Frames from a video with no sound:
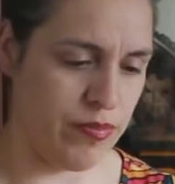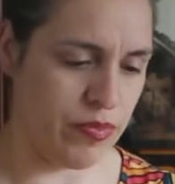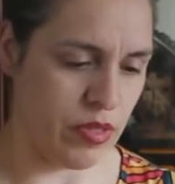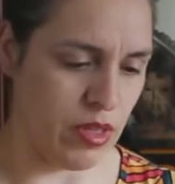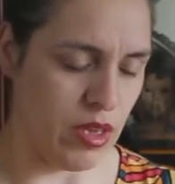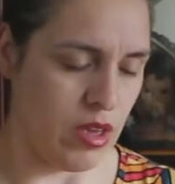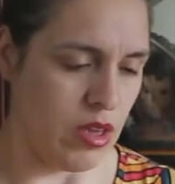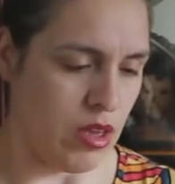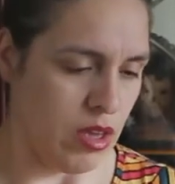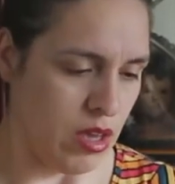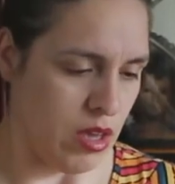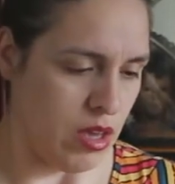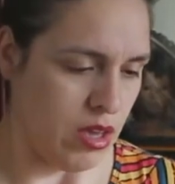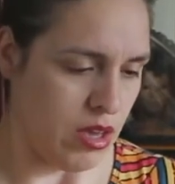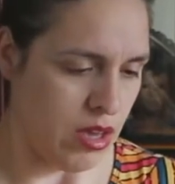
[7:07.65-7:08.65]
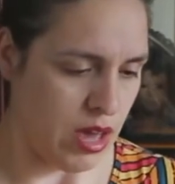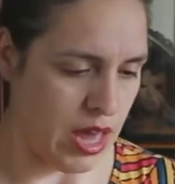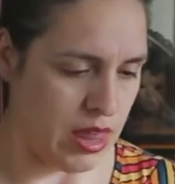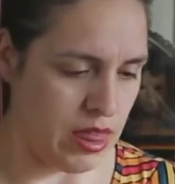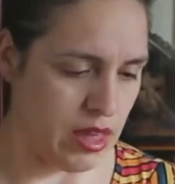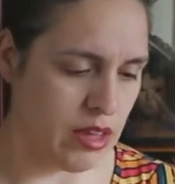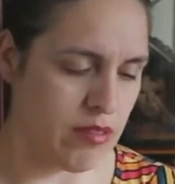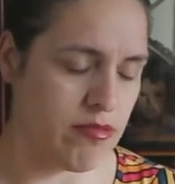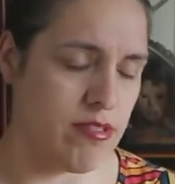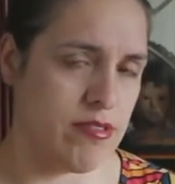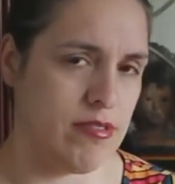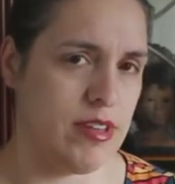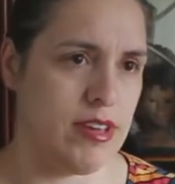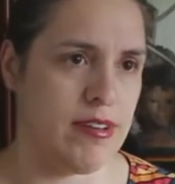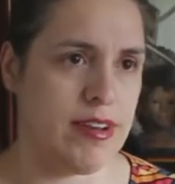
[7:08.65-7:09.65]
I think for
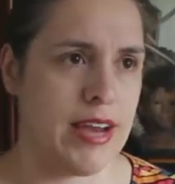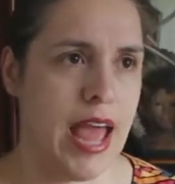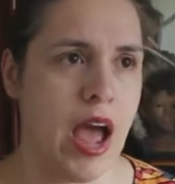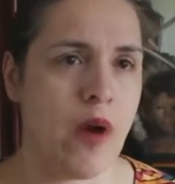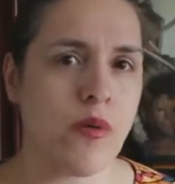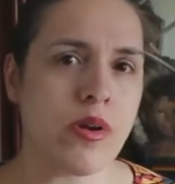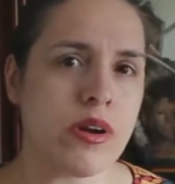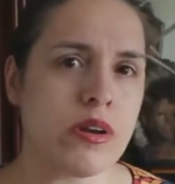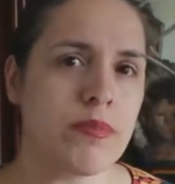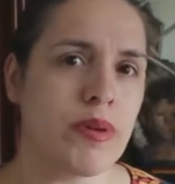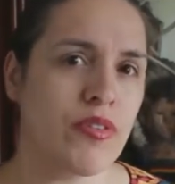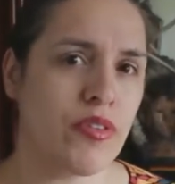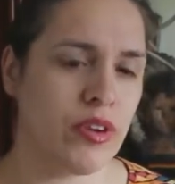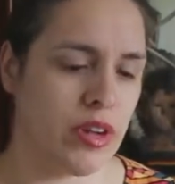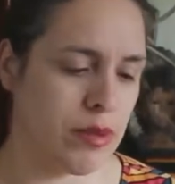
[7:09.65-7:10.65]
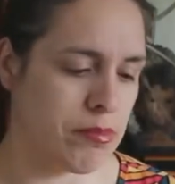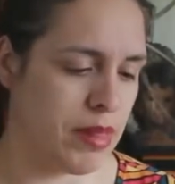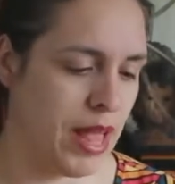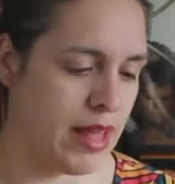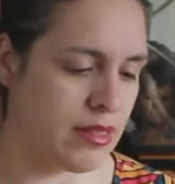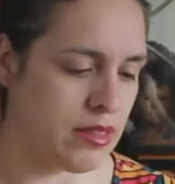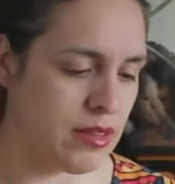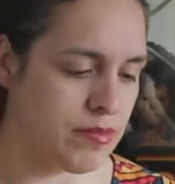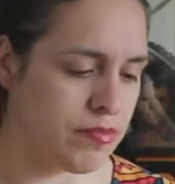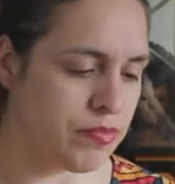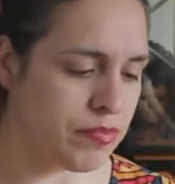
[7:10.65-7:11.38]
like an hour before you plant them.